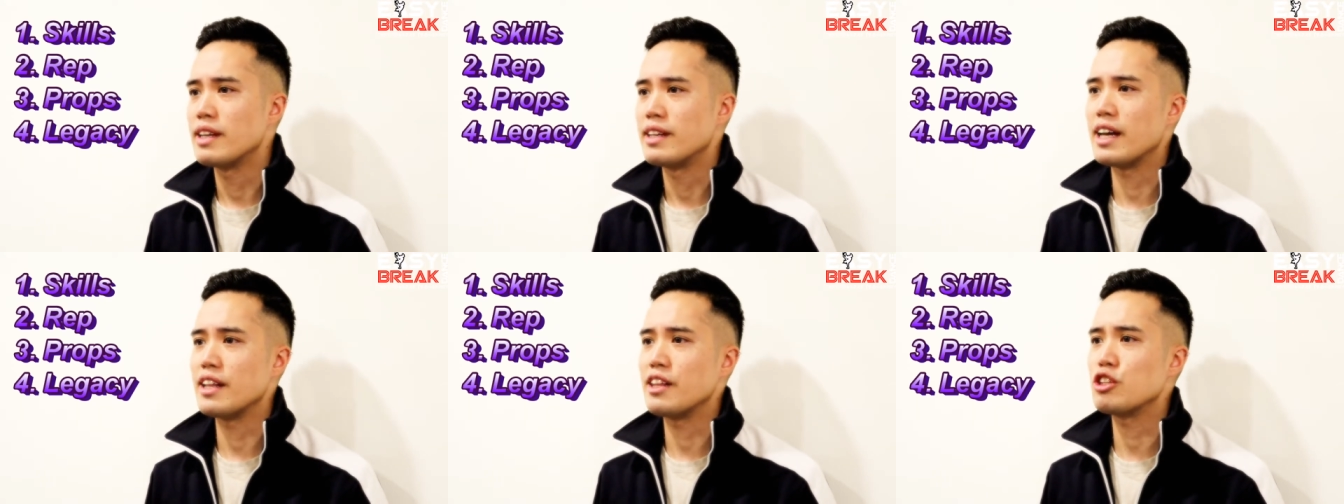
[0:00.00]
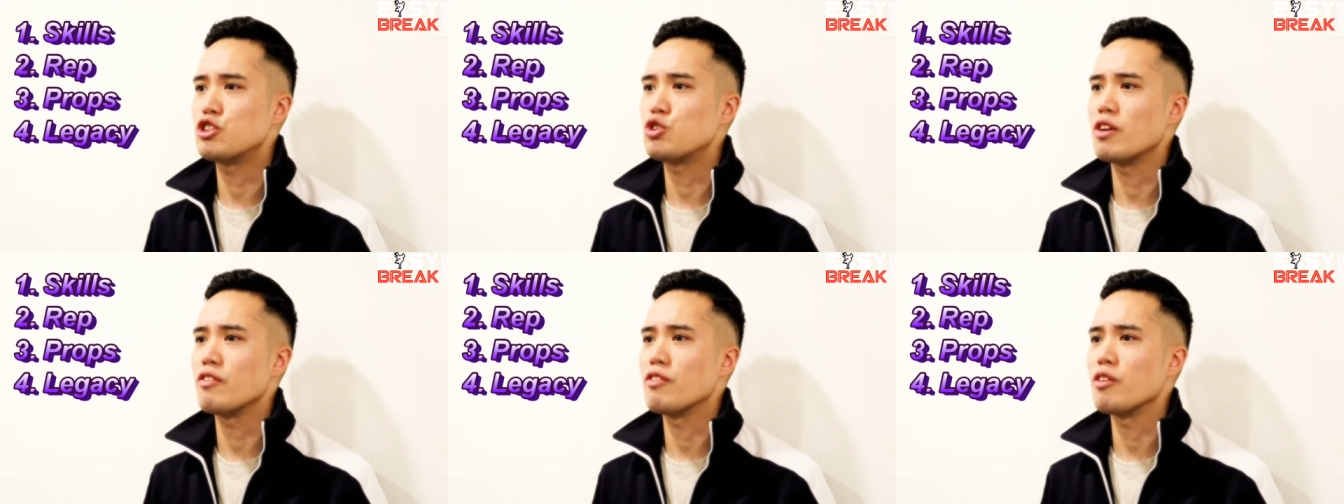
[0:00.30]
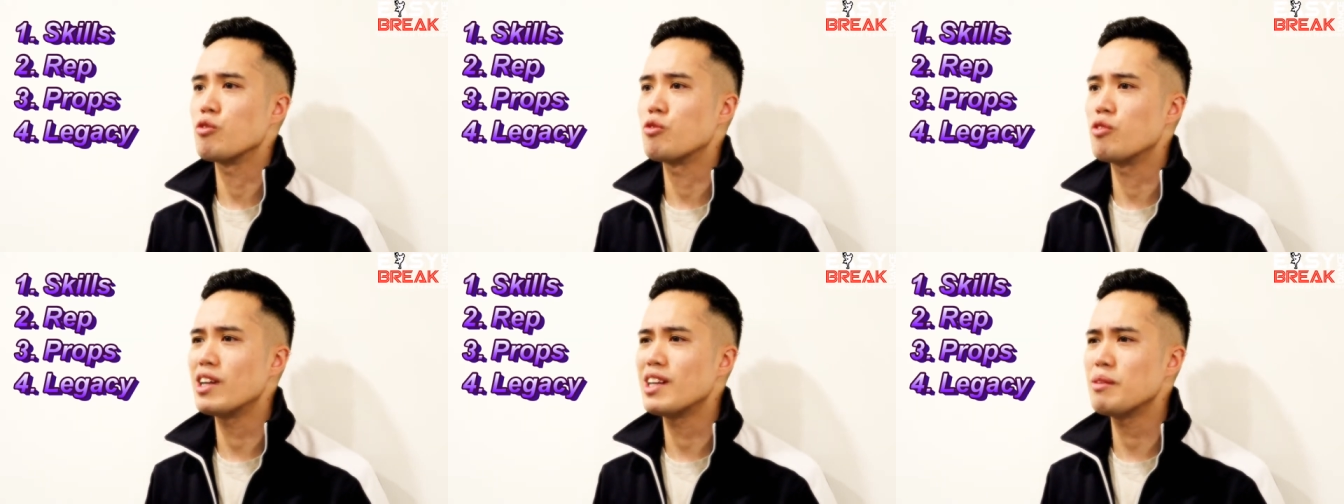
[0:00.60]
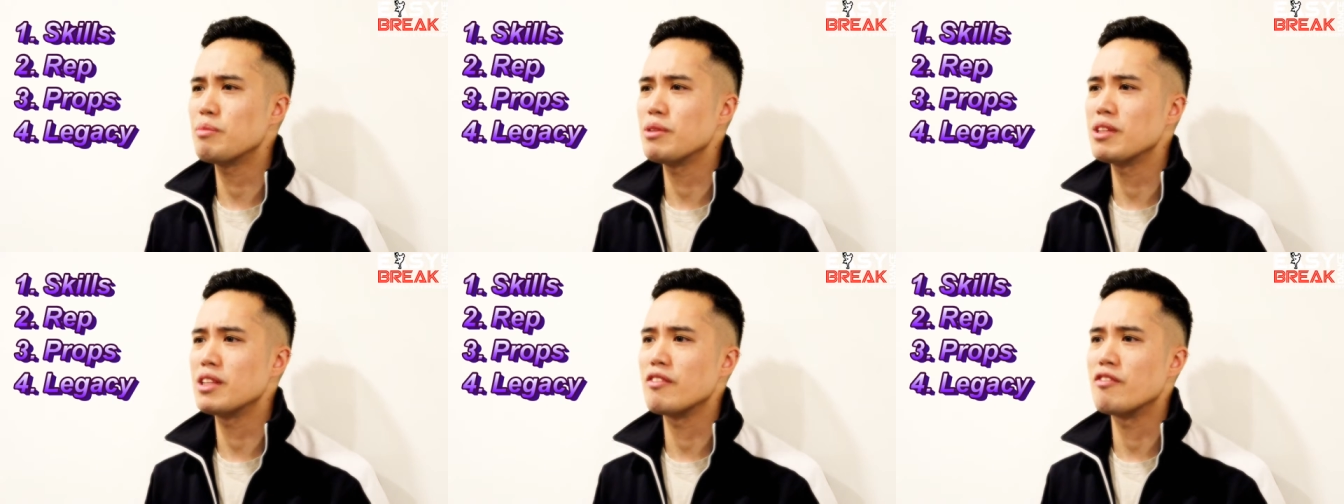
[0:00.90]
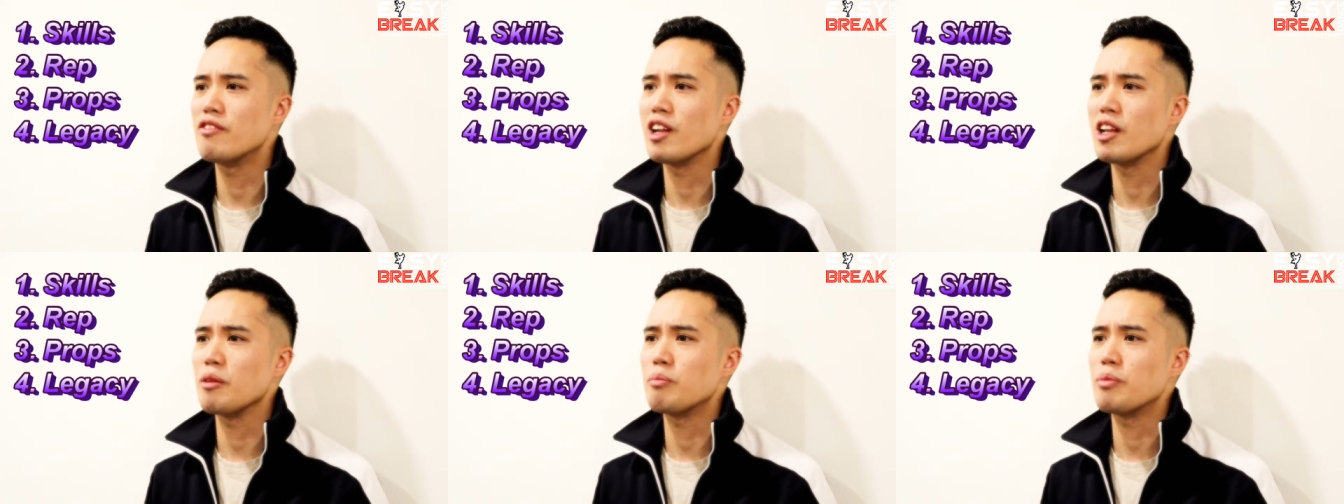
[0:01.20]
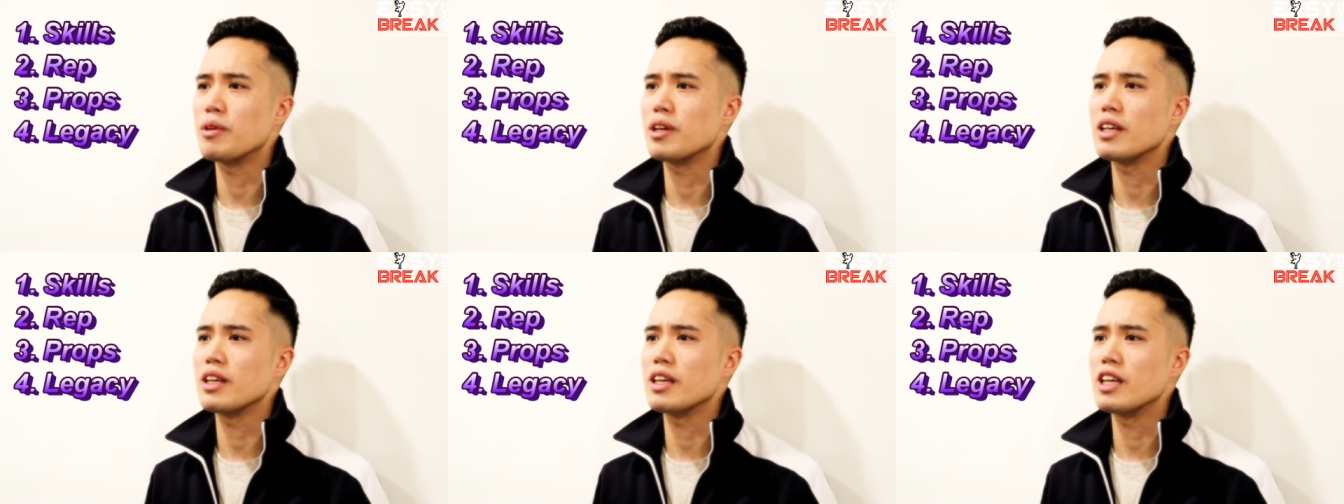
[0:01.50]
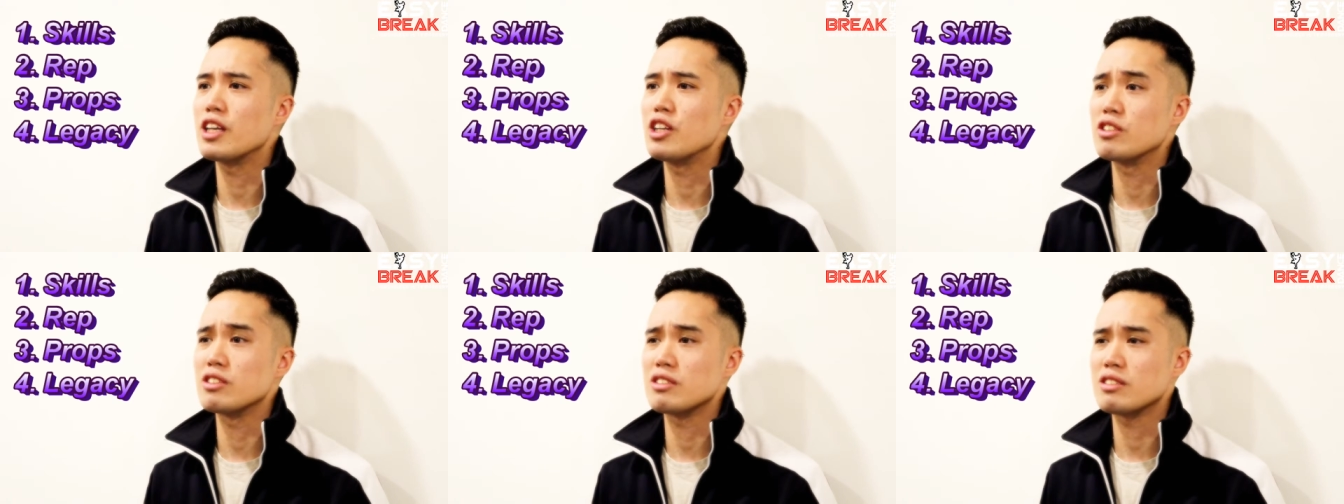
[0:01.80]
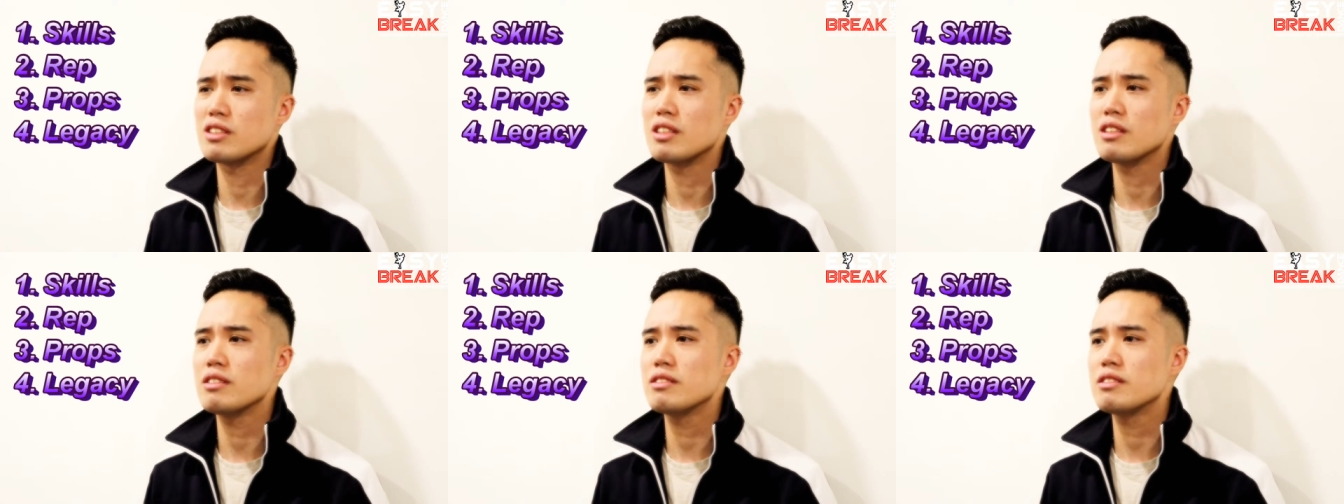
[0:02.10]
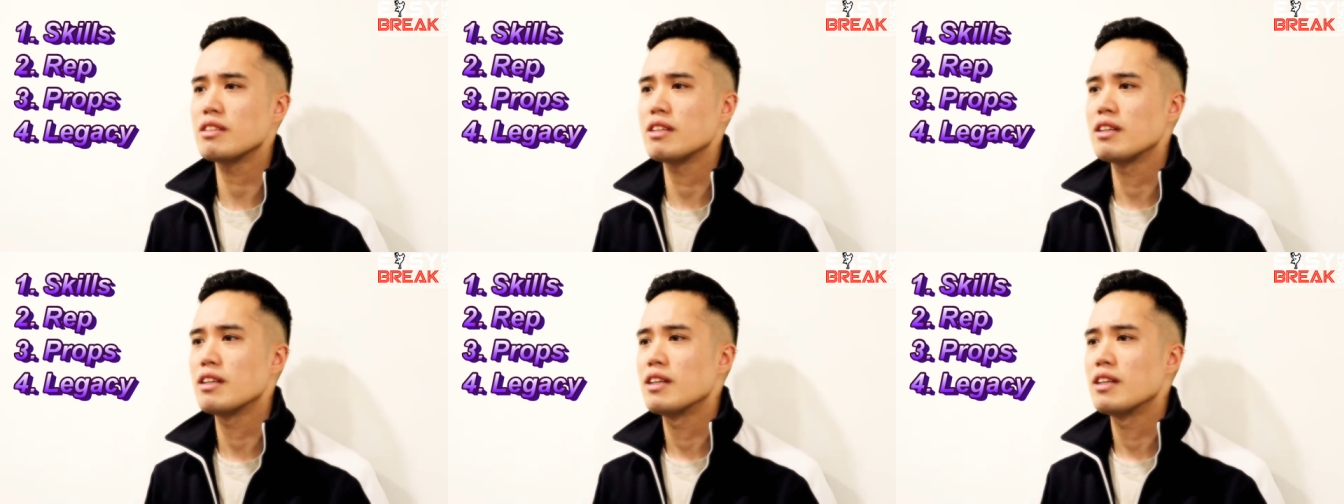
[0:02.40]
Now that you have already been developing in your skills,